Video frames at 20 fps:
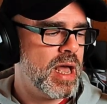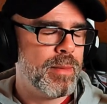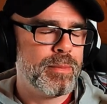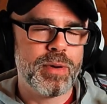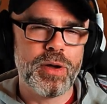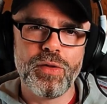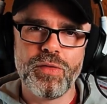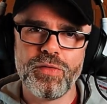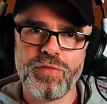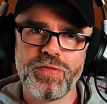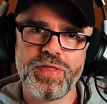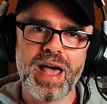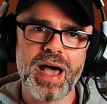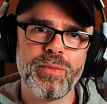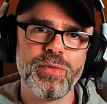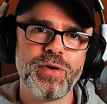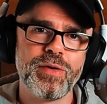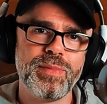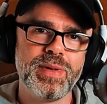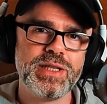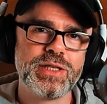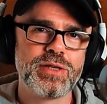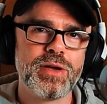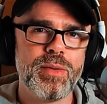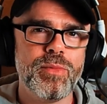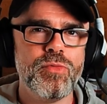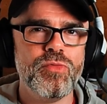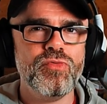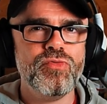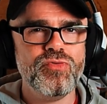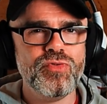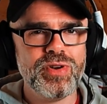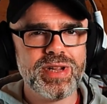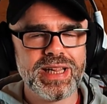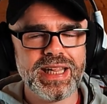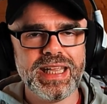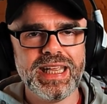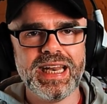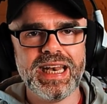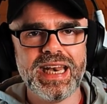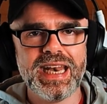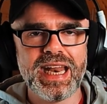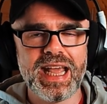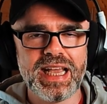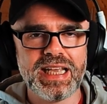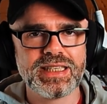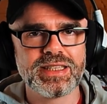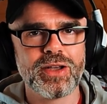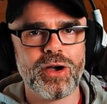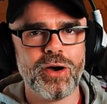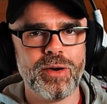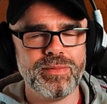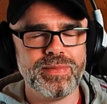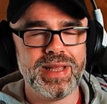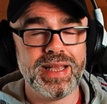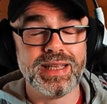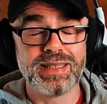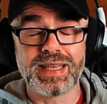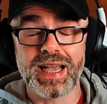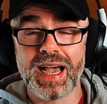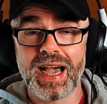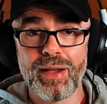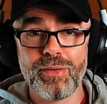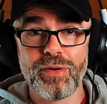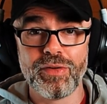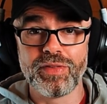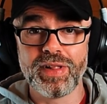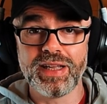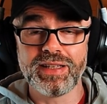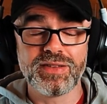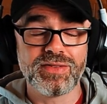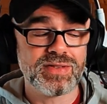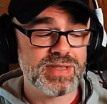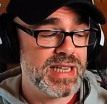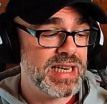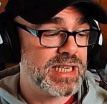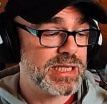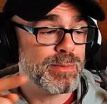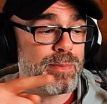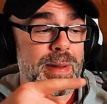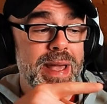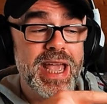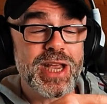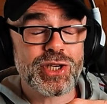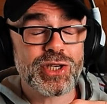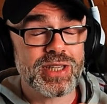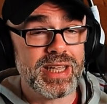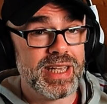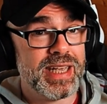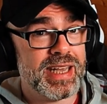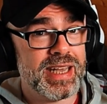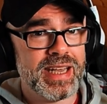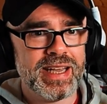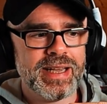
But that would have been some really nice updates I would have liked to have seen, especially